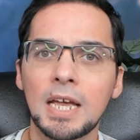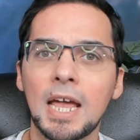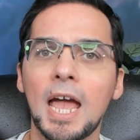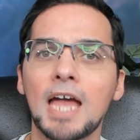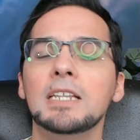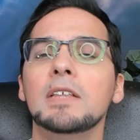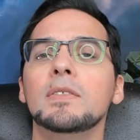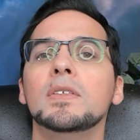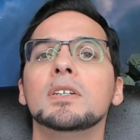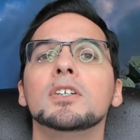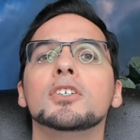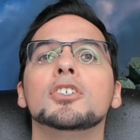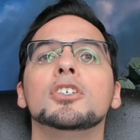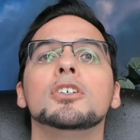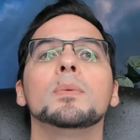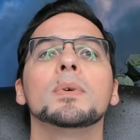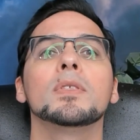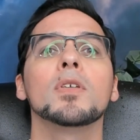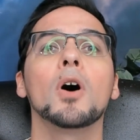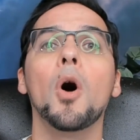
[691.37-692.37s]
Anything to
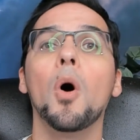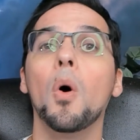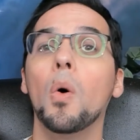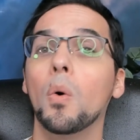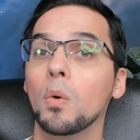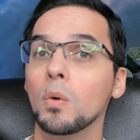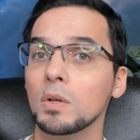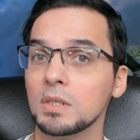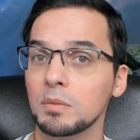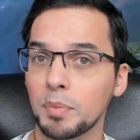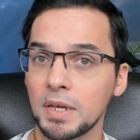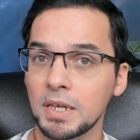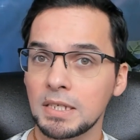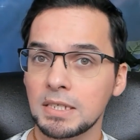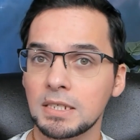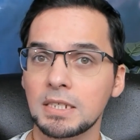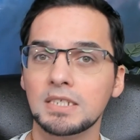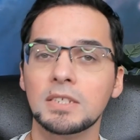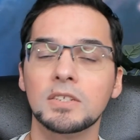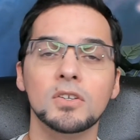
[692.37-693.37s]
do with old
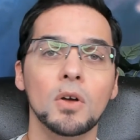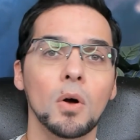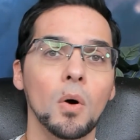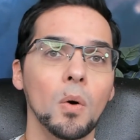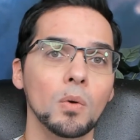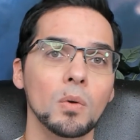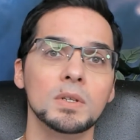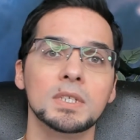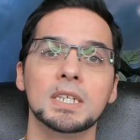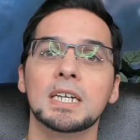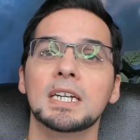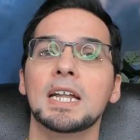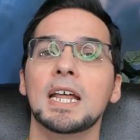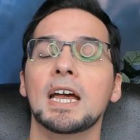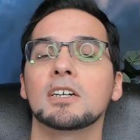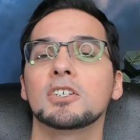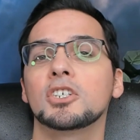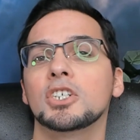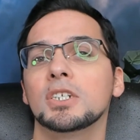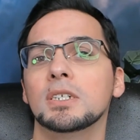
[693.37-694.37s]
business, old
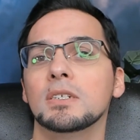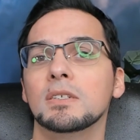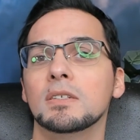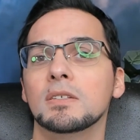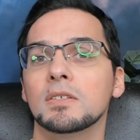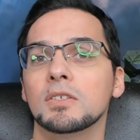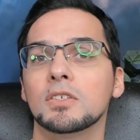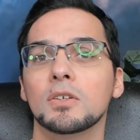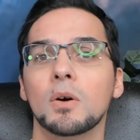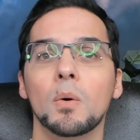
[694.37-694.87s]
connections,